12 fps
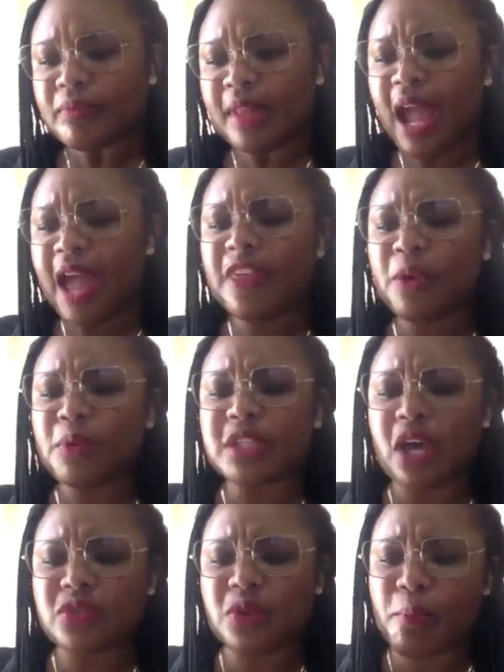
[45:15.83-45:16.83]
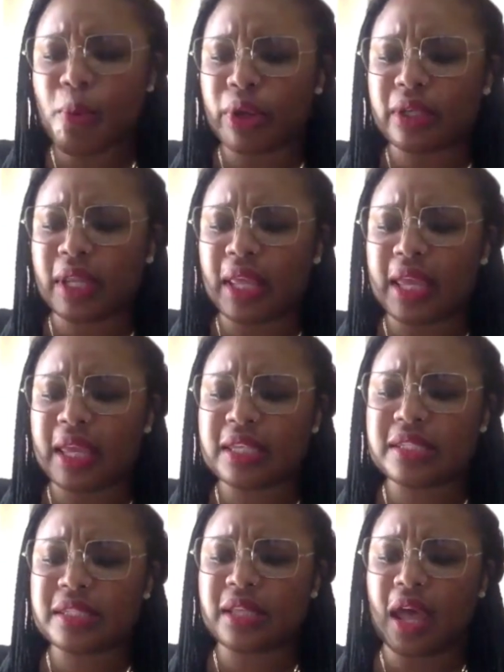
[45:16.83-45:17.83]
I think what's also important
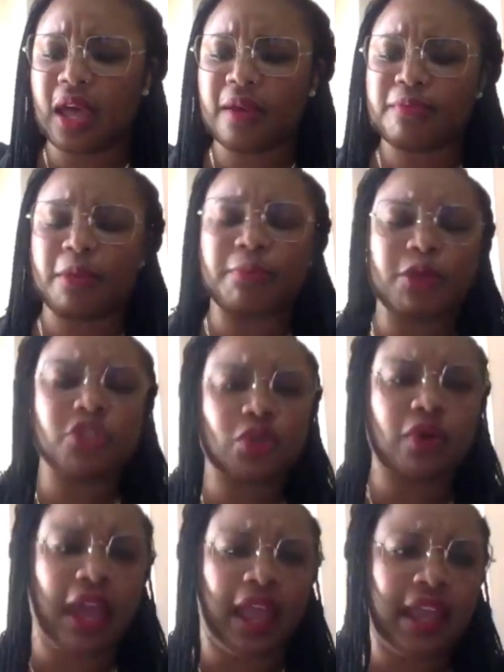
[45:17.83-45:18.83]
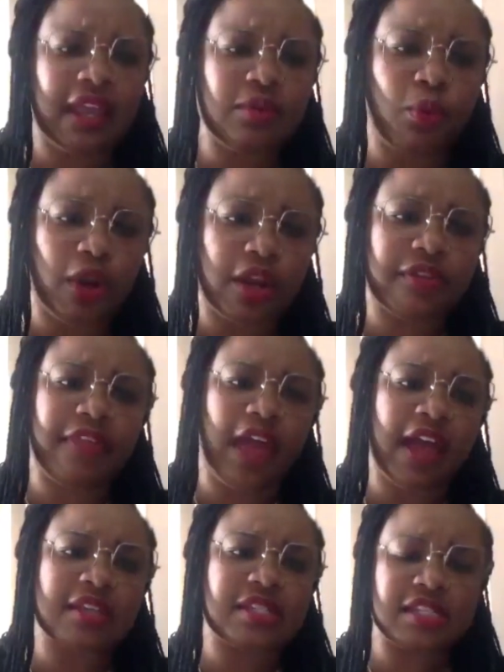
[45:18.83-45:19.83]
is the mutual aid work
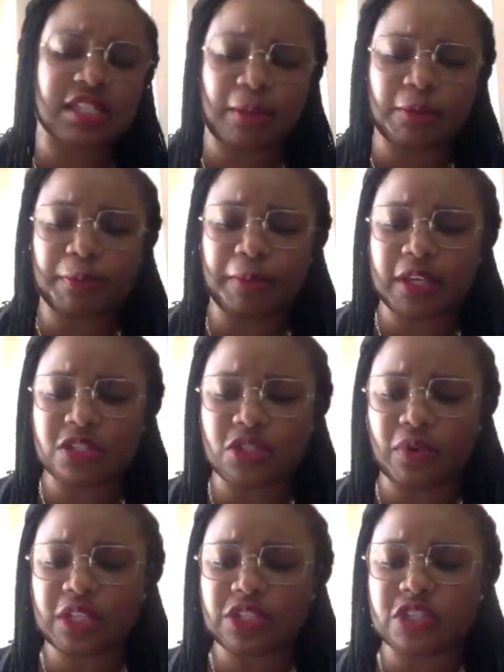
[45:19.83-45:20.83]
that CCWP is doing,